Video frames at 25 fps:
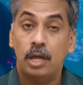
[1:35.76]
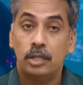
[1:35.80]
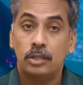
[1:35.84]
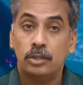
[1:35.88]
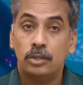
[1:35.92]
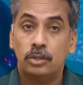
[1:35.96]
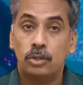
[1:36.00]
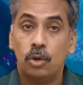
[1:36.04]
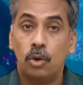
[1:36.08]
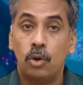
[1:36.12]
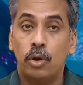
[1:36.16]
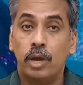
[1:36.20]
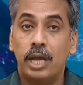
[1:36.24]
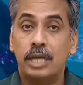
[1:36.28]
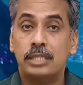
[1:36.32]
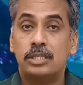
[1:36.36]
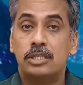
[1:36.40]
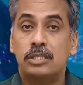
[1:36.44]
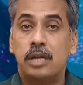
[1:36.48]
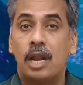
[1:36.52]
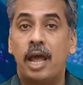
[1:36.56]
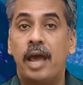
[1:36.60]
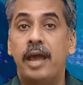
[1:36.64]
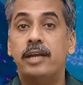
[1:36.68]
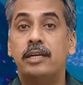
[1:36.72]
Though a
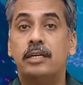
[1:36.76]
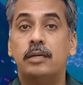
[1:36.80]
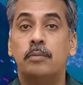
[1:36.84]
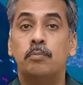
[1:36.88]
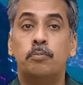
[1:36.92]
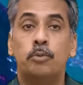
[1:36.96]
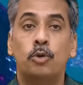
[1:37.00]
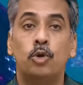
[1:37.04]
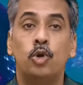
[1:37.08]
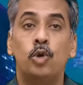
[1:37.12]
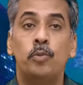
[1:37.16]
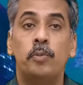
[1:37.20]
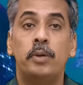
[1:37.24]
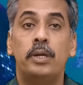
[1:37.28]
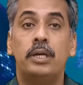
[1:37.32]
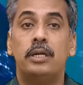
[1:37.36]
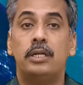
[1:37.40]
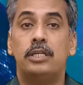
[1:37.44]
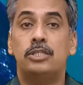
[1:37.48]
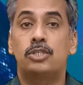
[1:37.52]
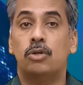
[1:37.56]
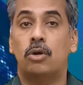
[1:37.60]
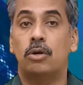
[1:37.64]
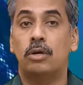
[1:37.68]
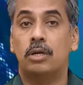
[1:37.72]
slight improvement
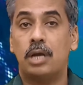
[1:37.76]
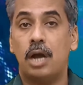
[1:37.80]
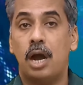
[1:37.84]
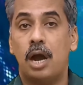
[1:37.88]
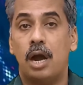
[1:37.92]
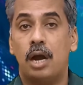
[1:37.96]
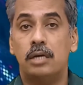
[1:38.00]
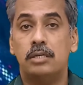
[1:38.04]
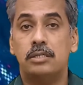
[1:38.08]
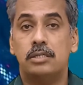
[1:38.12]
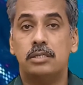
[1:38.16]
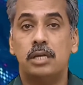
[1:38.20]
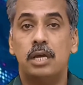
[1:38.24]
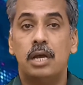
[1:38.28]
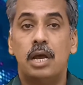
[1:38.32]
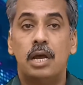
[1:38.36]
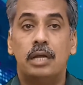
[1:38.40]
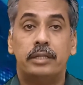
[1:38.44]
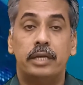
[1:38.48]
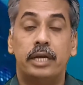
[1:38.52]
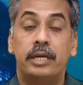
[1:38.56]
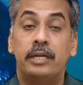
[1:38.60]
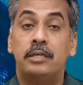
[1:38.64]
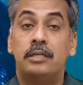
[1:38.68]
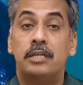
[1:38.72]
is on cards,
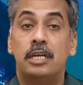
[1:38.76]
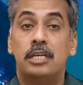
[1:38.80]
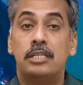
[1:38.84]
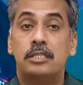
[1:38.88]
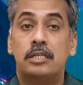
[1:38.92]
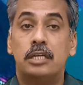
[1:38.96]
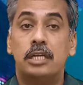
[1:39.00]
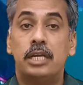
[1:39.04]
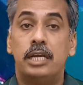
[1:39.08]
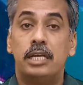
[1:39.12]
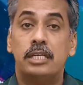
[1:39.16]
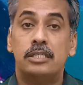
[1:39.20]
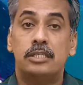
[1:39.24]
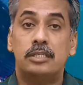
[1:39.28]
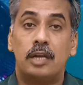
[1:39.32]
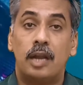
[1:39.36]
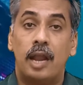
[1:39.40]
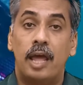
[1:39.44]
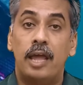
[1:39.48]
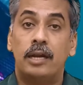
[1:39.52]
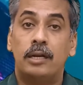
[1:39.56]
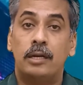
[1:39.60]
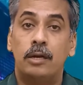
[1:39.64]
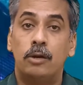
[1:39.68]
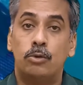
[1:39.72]
the industry is
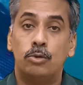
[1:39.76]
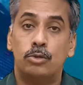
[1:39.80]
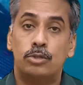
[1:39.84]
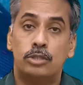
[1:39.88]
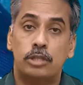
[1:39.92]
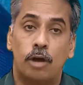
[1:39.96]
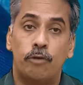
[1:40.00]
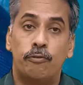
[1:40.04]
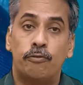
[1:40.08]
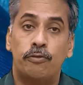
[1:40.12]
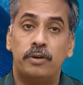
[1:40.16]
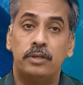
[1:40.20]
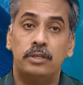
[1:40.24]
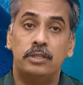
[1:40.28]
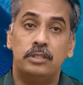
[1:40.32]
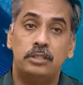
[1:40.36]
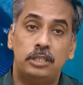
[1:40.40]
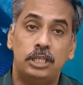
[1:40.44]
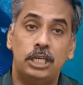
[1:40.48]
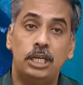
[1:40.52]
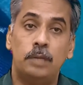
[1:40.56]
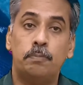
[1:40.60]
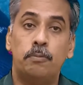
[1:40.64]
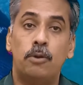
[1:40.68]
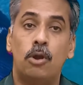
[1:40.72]
likely to suffer
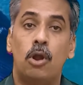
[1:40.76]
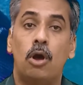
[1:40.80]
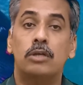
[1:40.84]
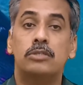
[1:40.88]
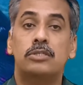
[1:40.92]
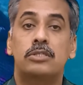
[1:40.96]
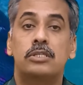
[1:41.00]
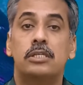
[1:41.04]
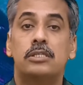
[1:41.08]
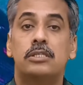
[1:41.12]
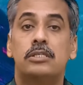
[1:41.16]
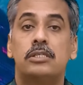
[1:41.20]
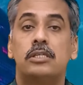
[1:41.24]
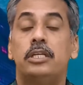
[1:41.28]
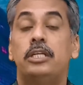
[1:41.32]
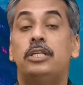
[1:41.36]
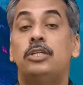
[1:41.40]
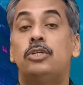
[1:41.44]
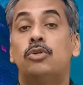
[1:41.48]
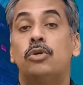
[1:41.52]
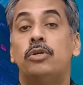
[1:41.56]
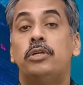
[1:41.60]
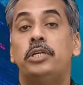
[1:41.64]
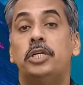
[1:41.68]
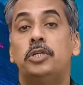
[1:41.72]
deep losses in
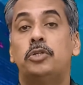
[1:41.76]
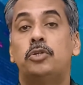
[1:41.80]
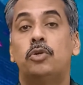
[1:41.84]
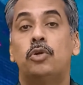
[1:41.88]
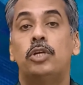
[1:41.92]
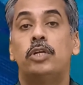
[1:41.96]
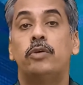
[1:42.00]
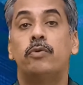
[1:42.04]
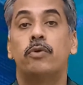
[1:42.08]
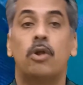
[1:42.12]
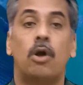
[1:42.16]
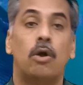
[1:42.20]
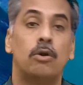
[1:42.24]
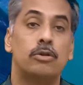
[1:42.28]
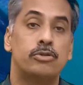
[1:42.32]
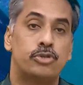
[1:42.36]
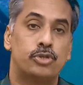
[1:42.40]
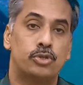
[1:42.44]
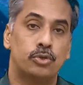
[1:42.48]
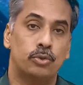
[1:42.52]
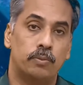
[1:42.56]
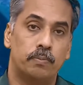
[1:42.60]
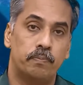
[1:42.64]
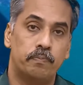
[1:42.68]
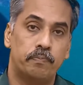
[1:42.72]
2021
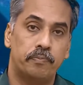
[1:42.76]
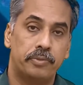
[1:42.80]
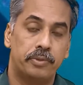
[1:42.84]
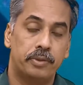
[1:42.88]
also.